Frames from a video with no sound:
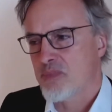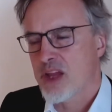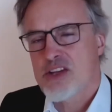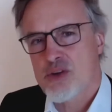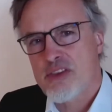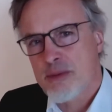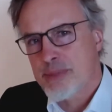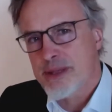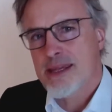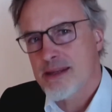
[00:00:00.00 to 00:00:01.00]
So in the
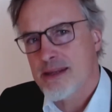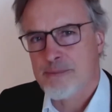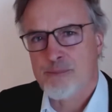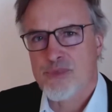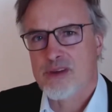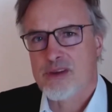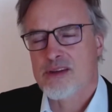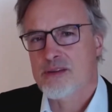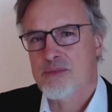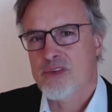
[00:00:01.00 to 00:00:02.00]
beginning,
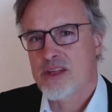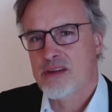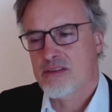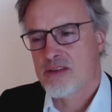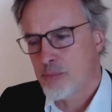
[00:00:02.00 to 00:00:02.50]
the